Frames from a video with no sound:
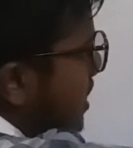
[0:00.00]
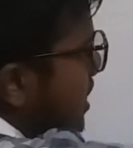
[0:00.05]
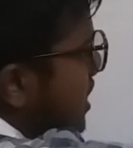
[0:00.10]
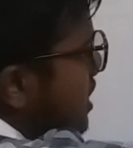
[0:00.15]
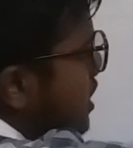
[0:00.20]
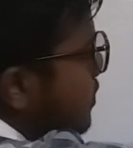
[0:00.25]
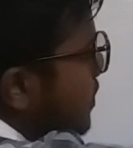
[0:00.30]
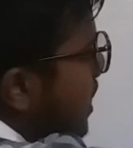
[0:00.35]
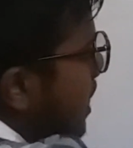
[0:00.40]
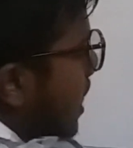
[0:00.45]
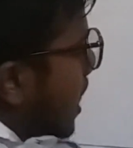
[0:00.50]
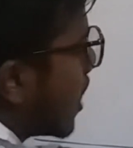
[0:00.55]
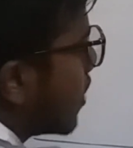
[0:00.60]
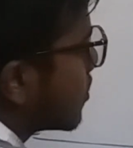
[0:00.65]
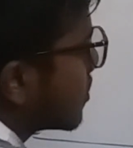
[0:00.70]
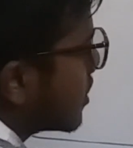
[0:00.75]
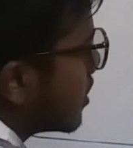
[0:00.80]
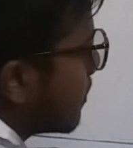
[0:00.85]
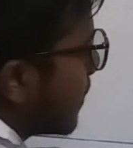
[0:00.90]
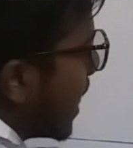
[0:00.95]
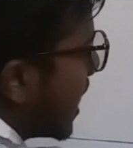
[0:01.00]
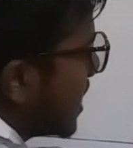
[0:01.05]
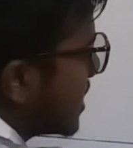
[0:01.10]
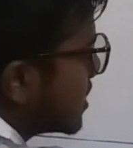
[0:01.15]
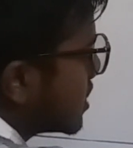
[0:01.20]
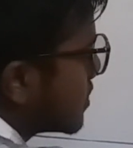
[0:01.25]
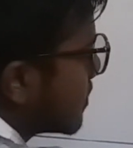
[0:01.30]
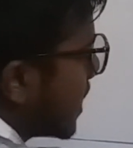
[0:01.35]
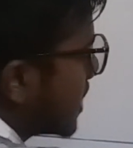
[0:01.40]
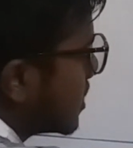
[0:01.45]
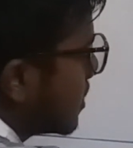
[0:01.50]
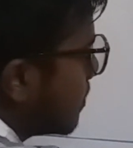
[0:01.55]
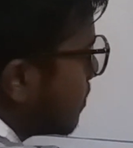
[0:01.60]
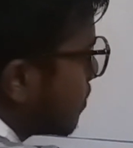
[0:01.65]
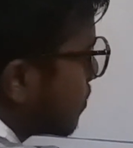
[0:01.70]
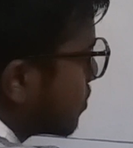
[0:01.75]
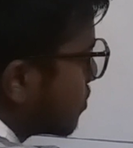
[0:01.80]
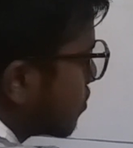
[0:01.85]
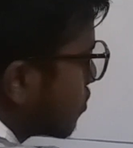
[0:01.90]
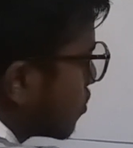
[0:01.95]
is being counterbalanced by the
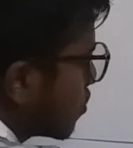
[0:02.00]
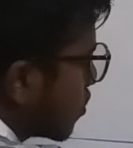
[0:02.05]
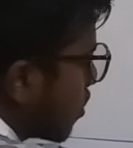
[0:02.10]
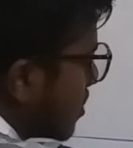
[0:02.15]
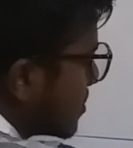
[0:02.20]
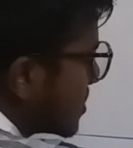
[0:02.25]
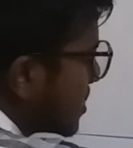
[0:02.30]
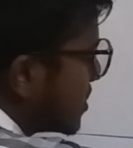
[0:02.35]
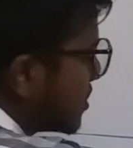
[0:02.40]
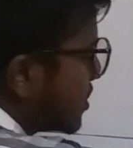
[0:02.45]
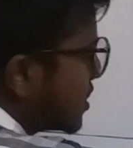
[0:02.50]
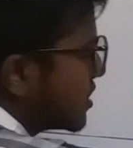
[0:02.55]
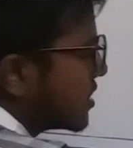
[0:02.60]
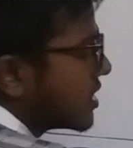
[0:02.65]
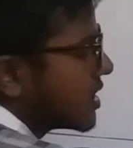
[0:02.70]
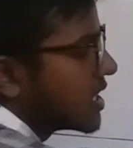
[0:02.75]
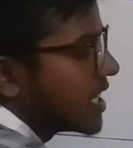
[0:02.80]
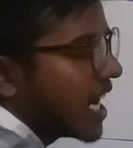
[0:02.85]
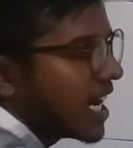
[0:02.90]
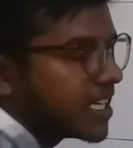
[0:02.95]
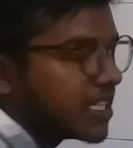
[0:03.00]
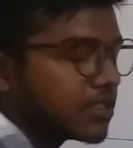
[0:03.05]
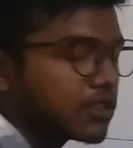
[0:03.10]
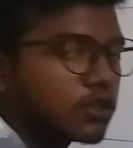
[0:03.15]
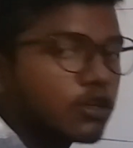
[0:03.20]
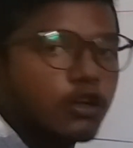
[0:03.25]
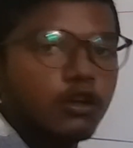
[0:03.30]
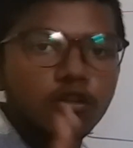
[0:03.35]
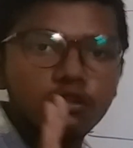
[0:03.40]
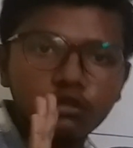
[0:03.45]
concentration gradient.